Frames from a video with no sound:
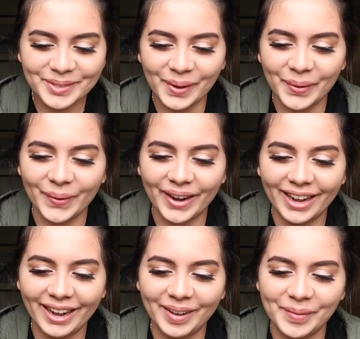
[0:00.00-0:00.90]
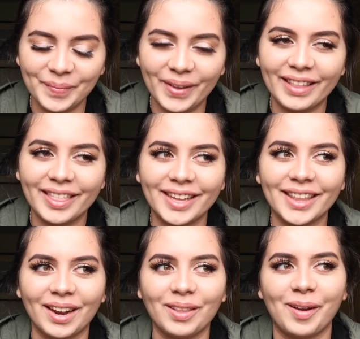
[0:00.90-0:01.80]
So I think
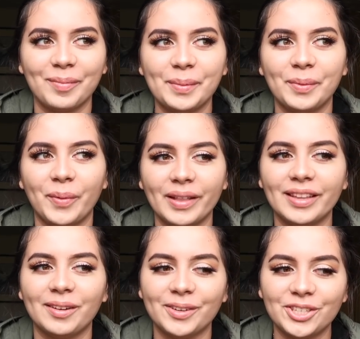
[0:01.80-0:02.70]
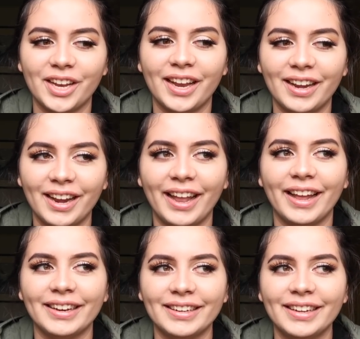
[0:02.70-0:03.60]
that a lot of people went there for Shane,
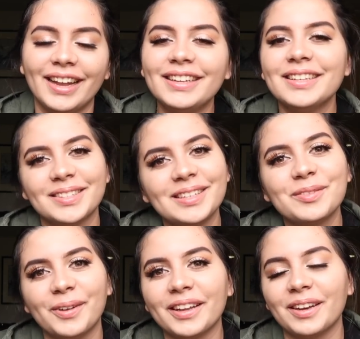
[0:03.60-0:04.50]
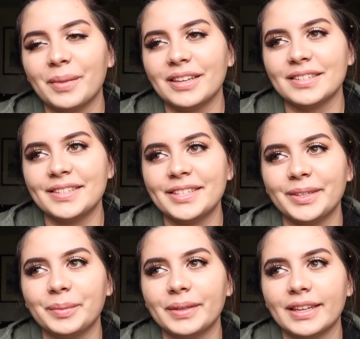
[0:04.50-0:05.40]
and he's fucking amazing
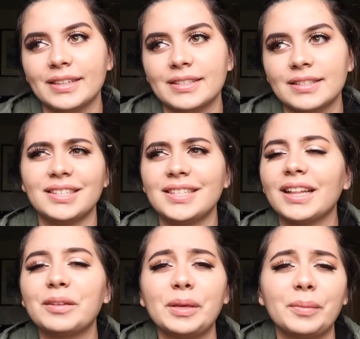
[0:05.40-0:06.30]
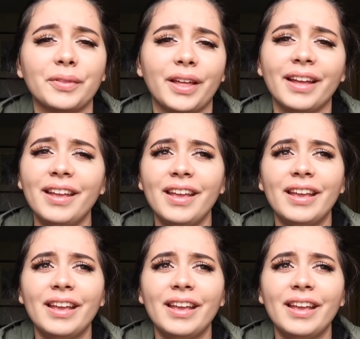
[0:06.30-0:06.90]
too, because he's telling people that